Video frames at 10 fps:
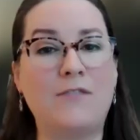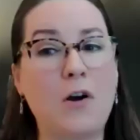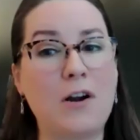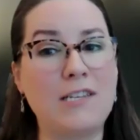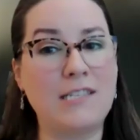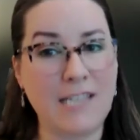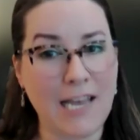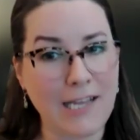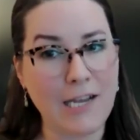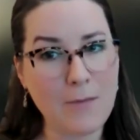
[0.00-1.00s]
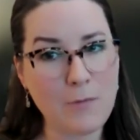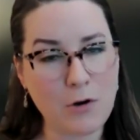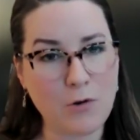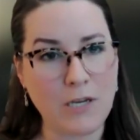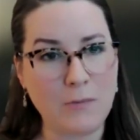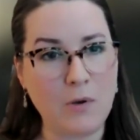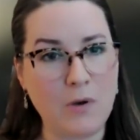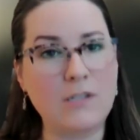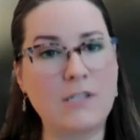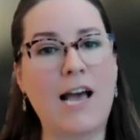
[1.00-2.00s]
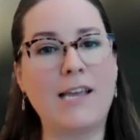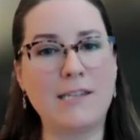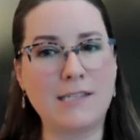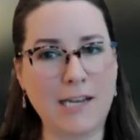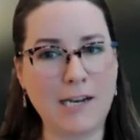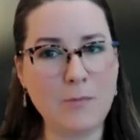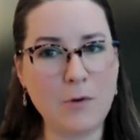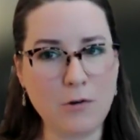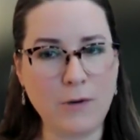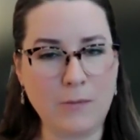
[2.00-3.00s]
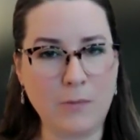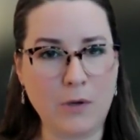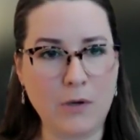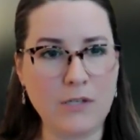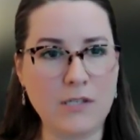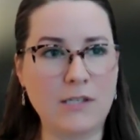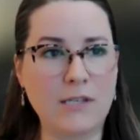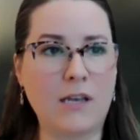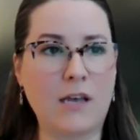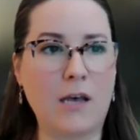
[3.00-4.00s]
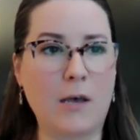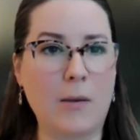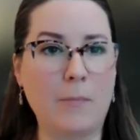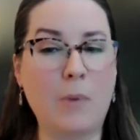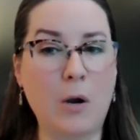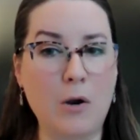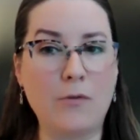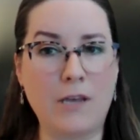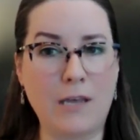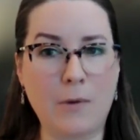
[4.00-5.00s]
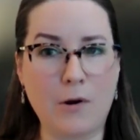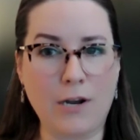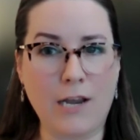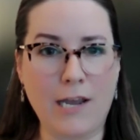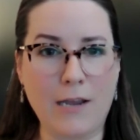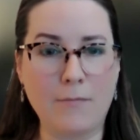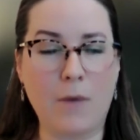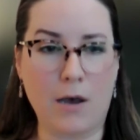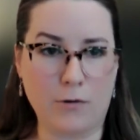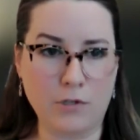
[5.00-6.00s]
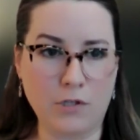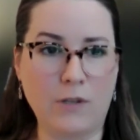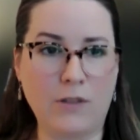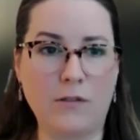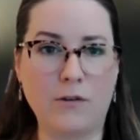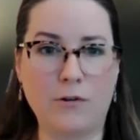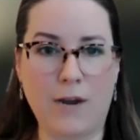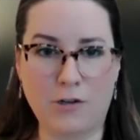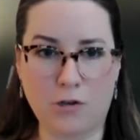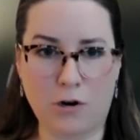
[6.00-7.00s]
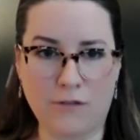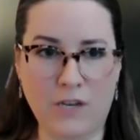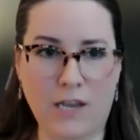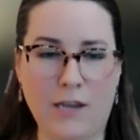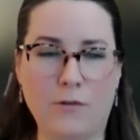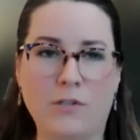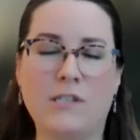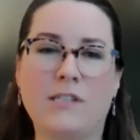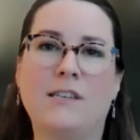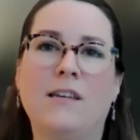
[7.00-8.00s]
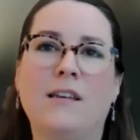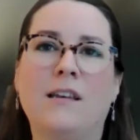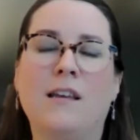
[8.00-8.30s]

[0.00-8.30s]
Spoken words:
as far as setting up your QuickBooks, I can set up your QuickBooks per the MREA models with the correct chart of accounts.